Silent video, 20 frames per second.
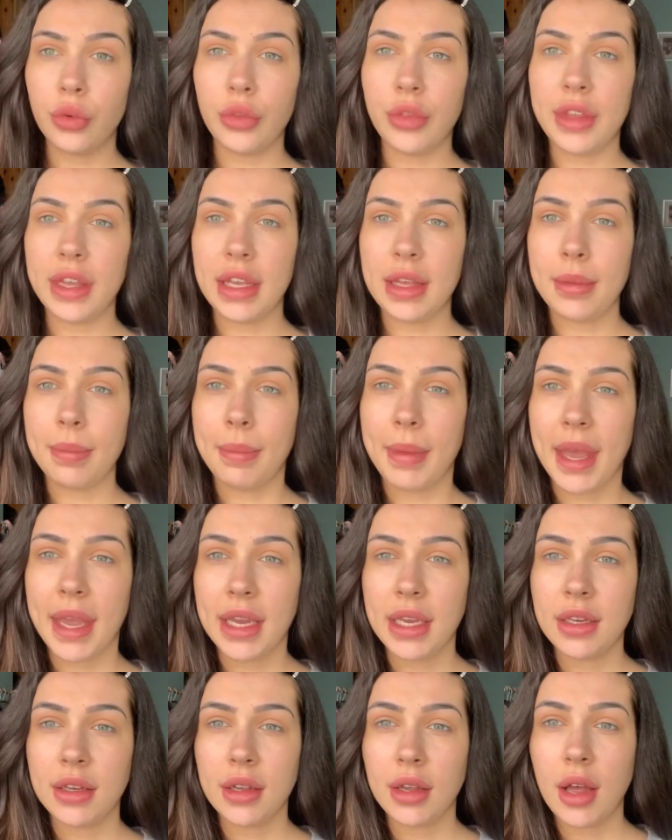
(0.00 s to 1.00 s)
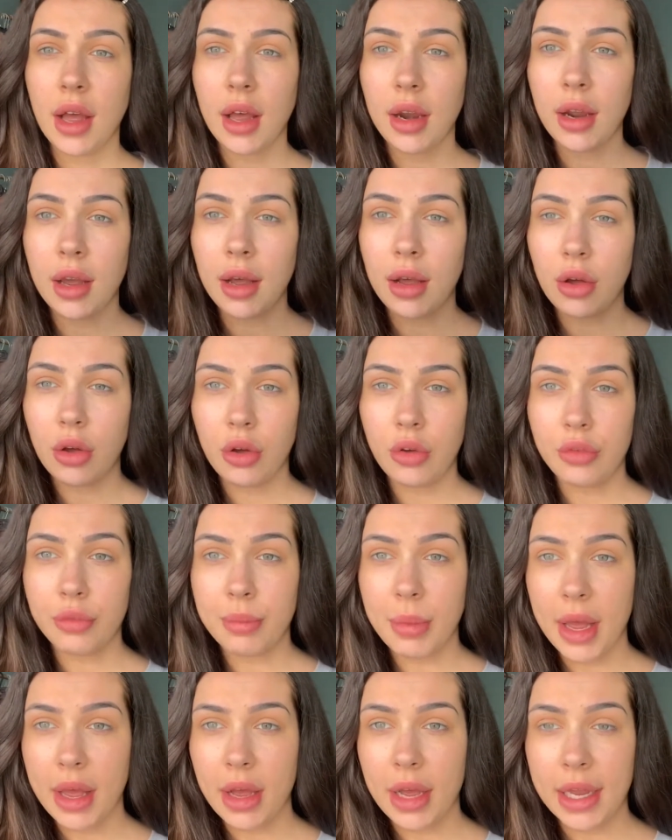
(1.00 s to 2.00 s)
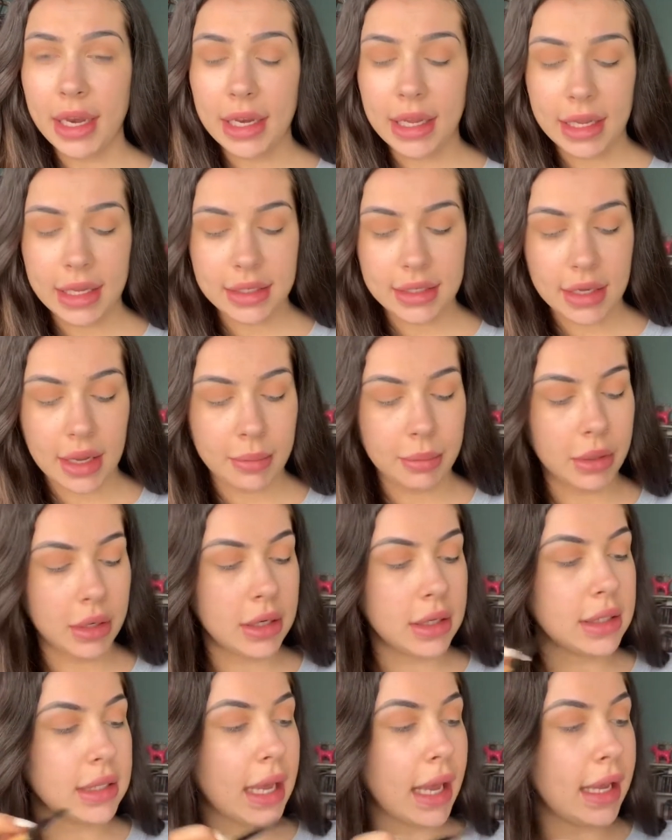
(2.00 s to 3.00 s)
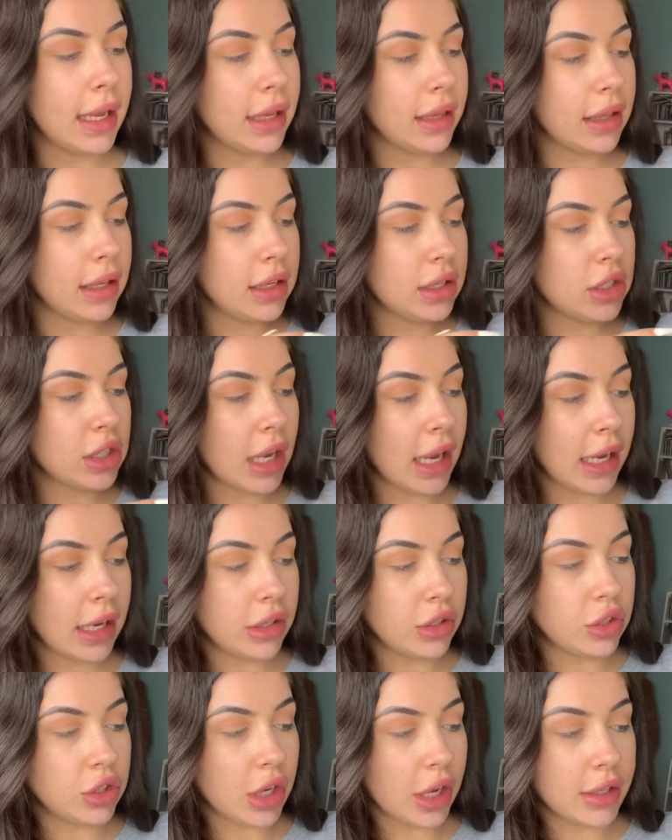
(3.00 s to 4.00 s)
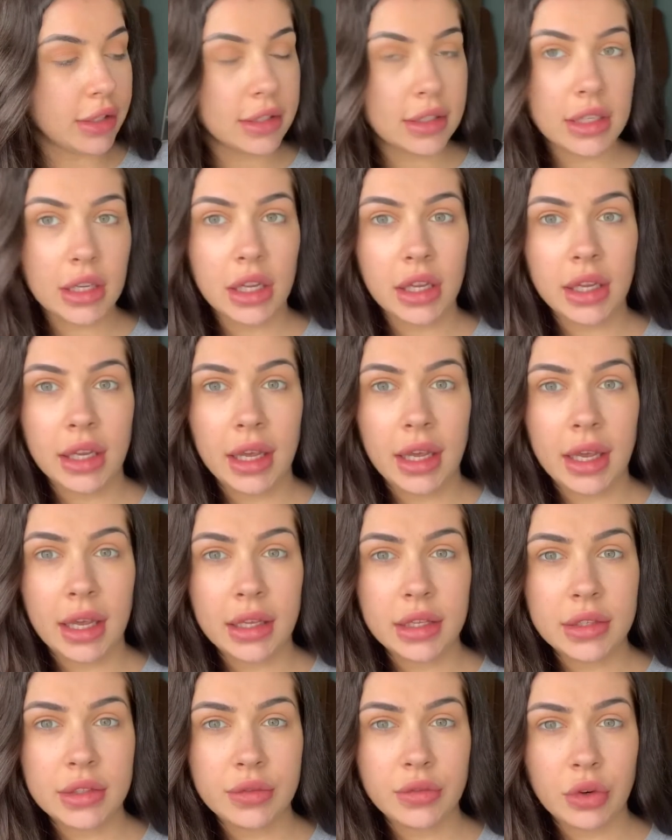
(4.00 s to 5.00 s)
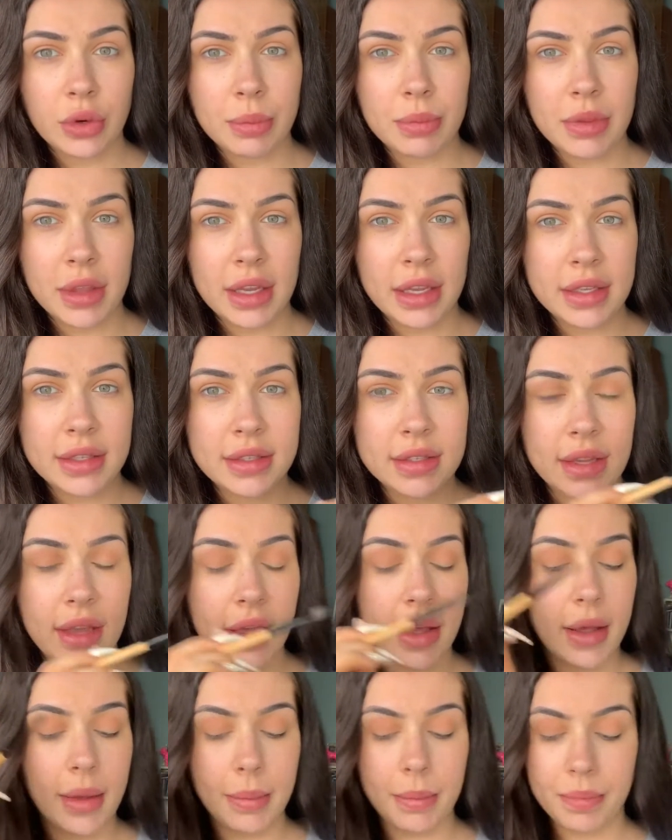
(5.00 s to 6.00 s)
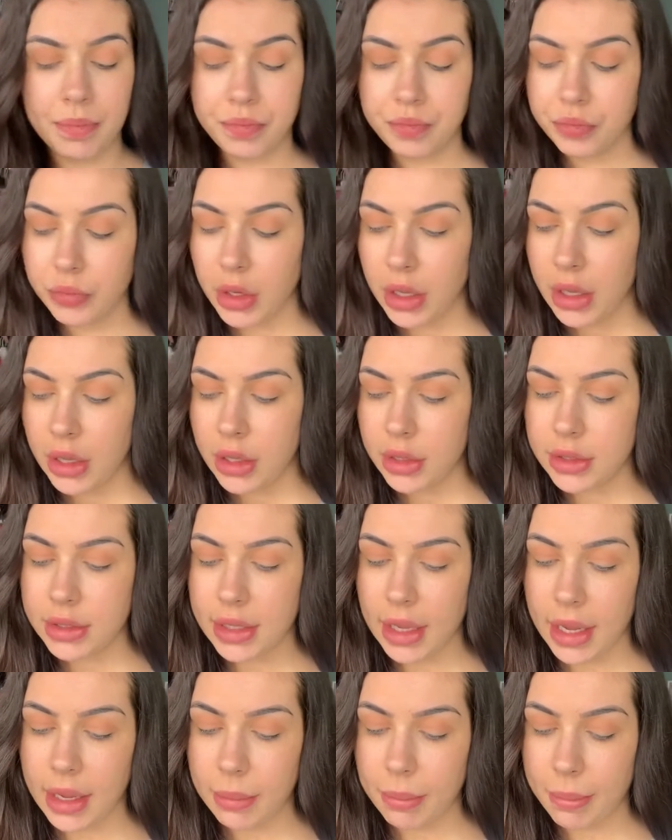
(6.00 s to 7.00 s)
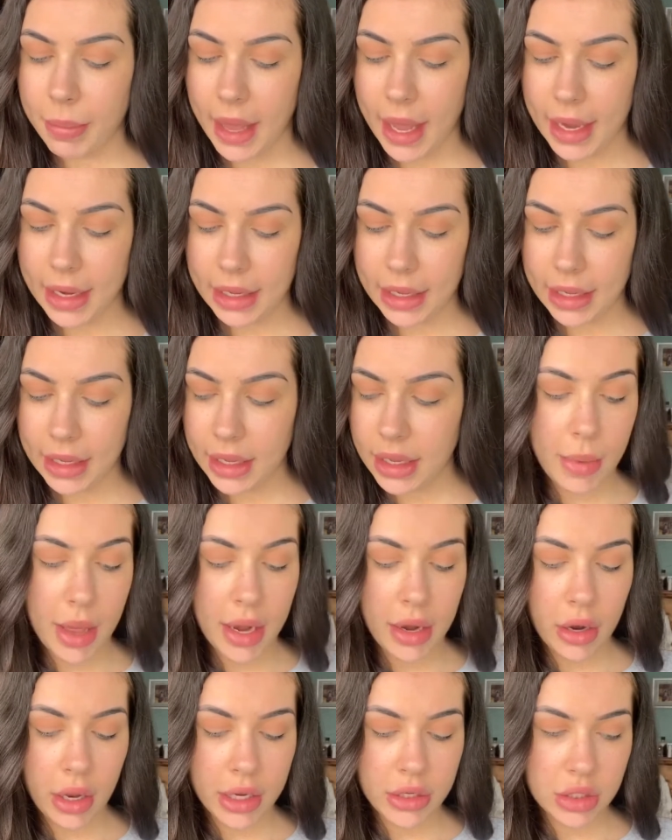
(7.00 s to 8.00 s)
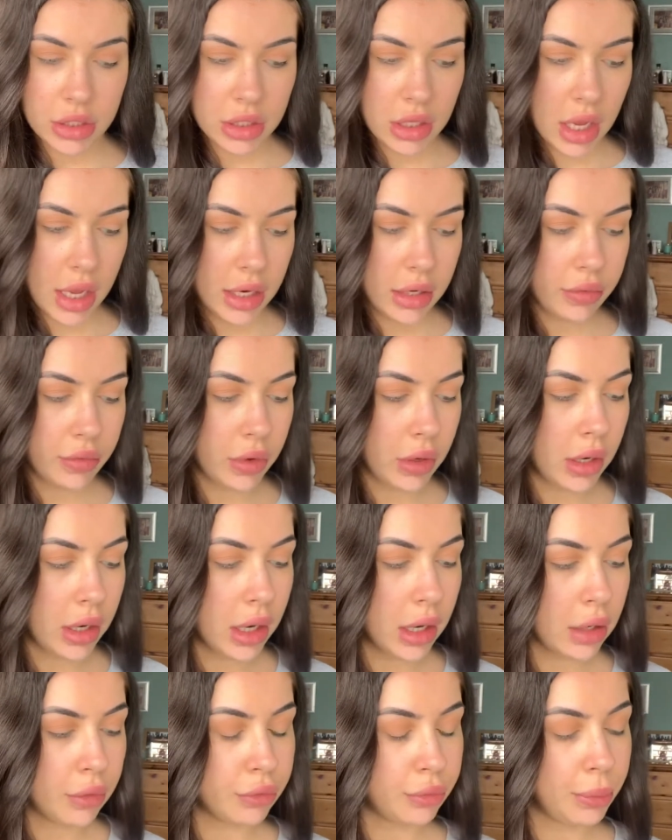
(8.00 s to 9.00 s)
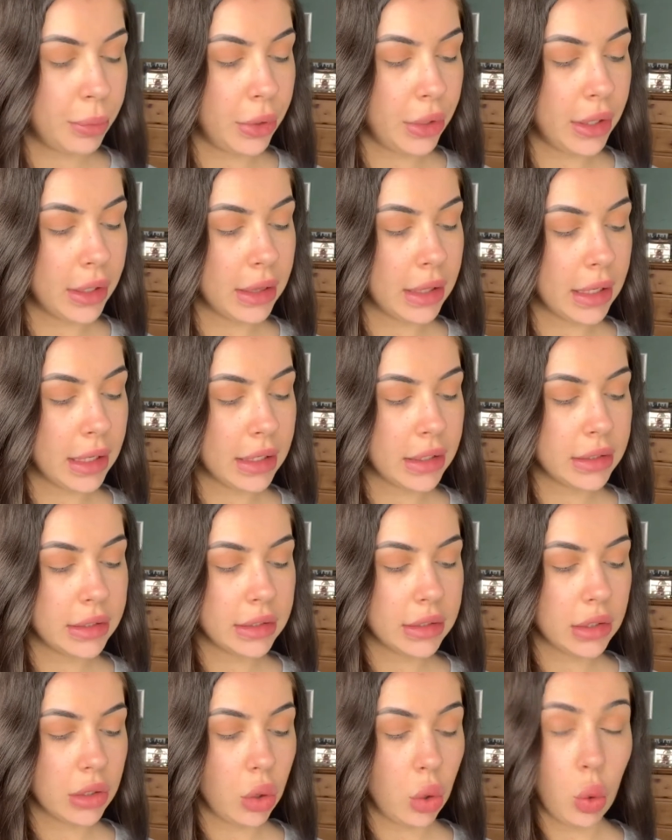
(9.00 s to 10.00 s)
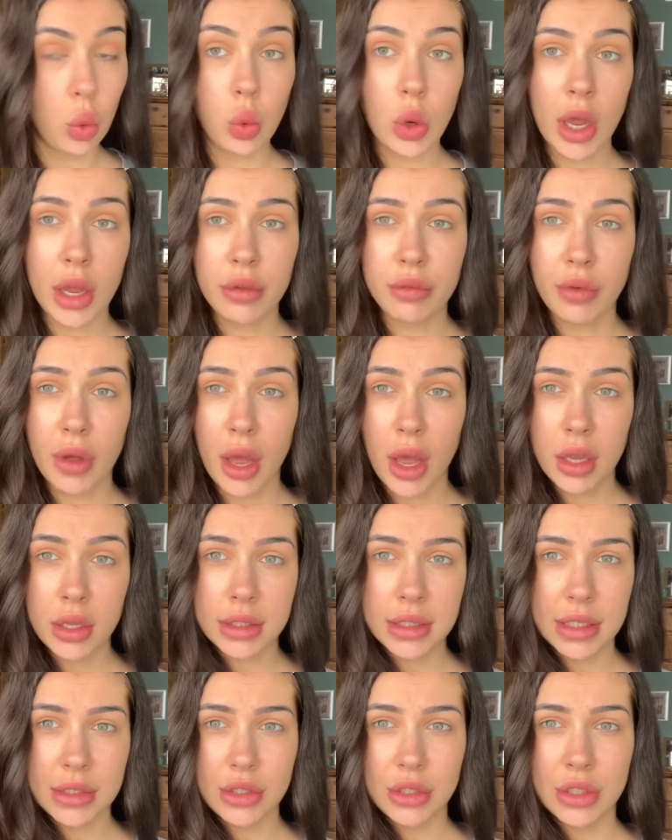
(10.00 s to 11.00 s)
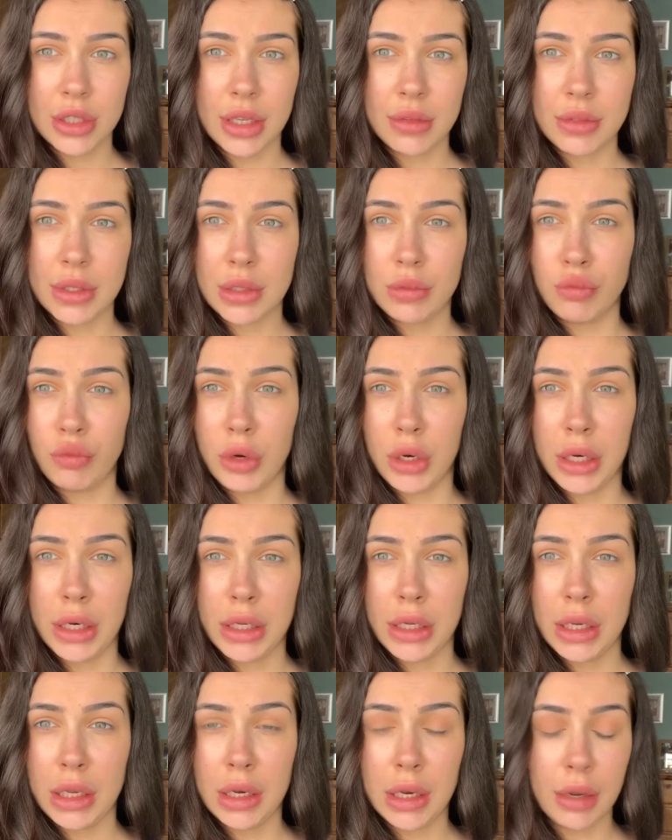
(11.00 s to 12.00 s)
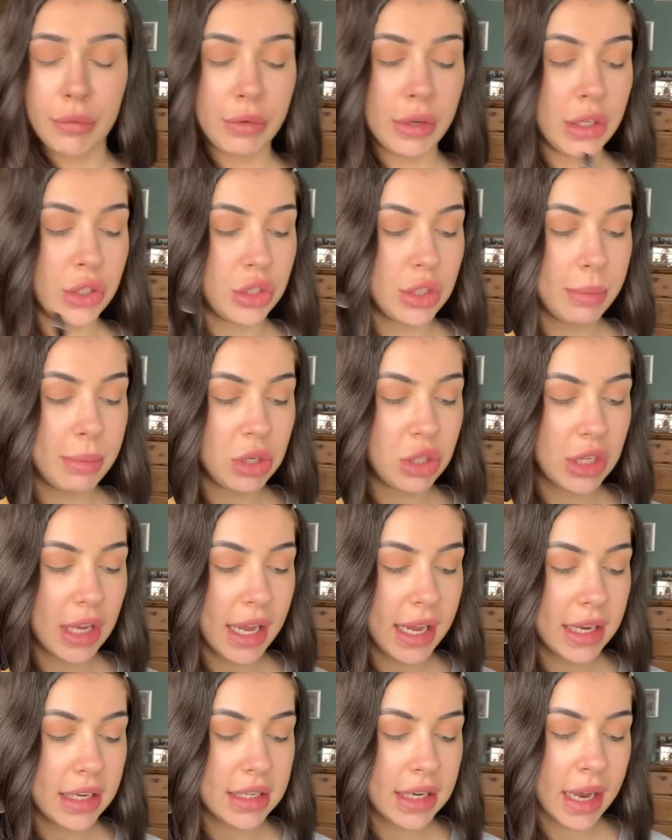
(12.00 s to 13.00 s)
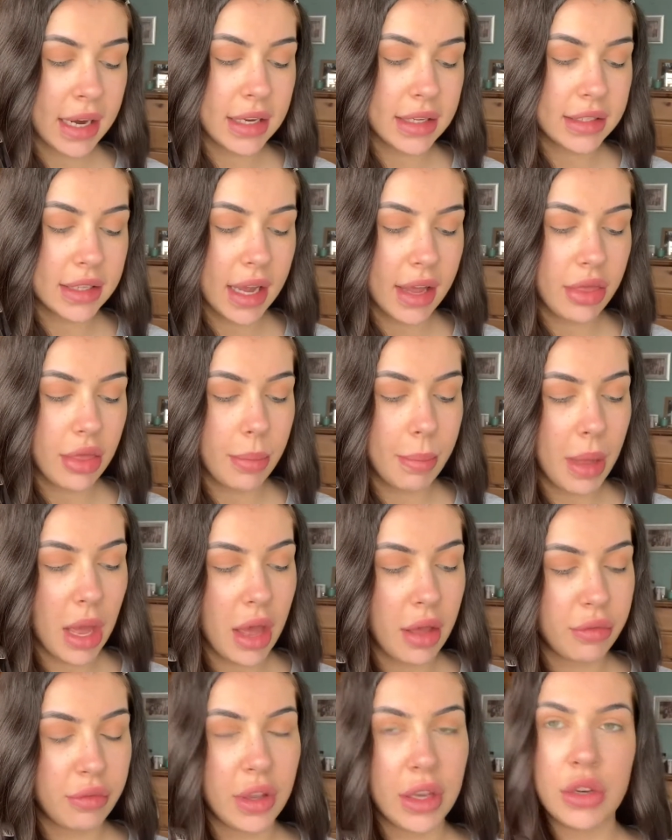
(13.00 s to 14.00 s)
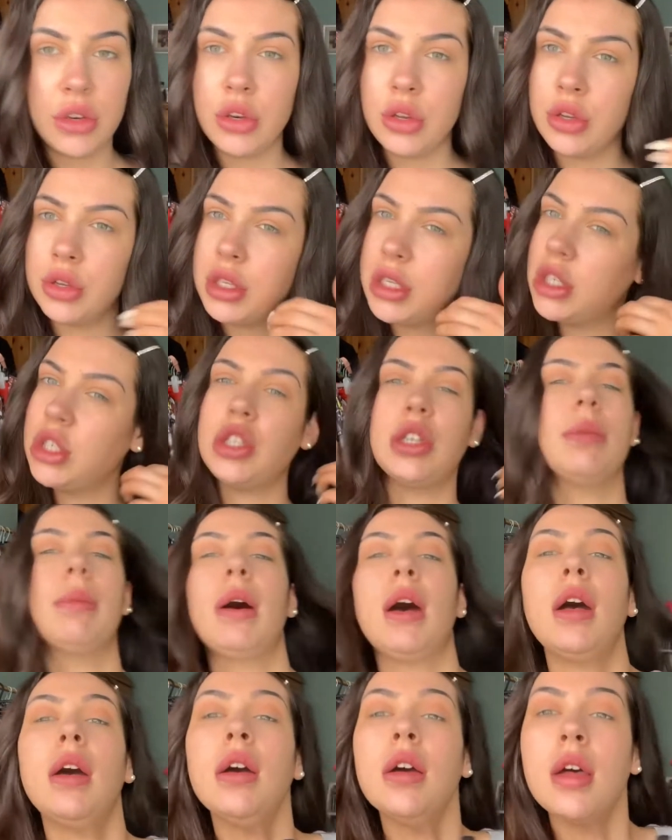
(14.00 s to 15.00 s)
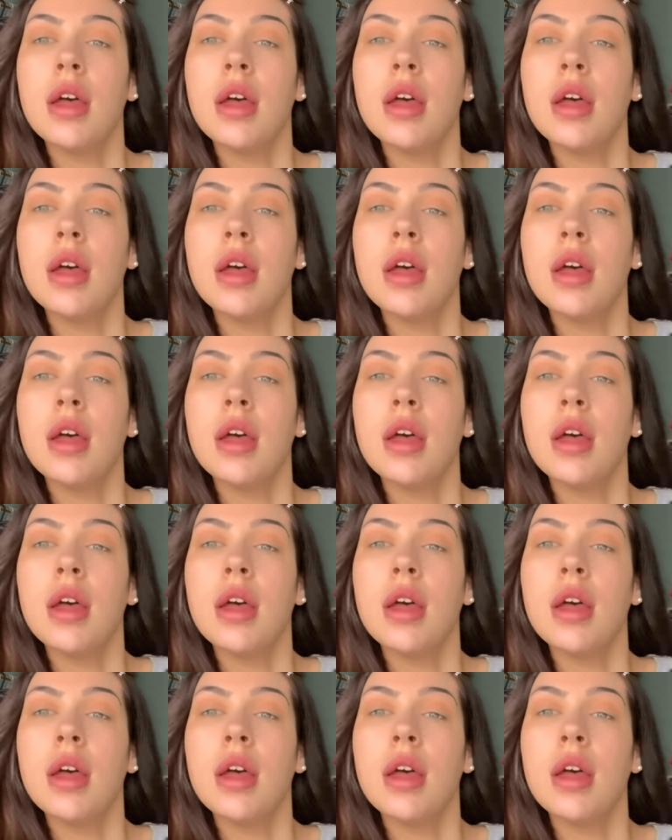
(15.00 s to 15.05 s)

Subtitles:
the main colour of my eyelid, I'm going to take the shade Just a Kiss from this same palette, and I just kind of love putting this all over because it just gives this really lovely shimmer shade, and it's like the perfect nudie shimmer,